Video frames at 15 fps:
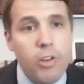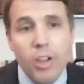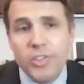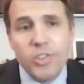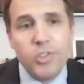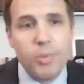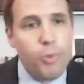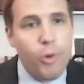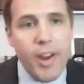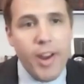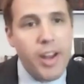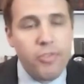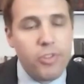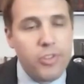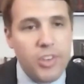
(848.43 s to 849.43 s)
Also some great
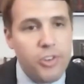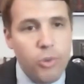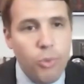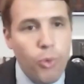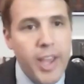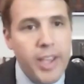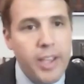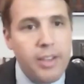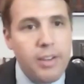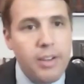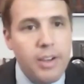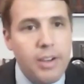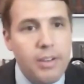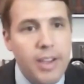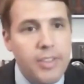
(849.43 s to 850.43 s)
efforts underway
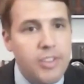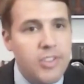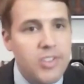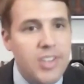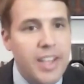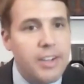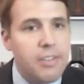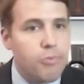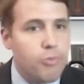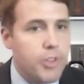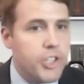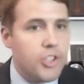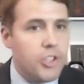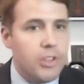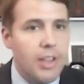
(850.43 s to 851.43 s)
at the state and
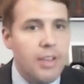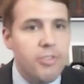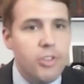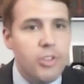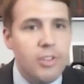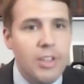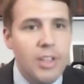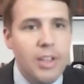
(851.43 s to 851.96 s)
regional level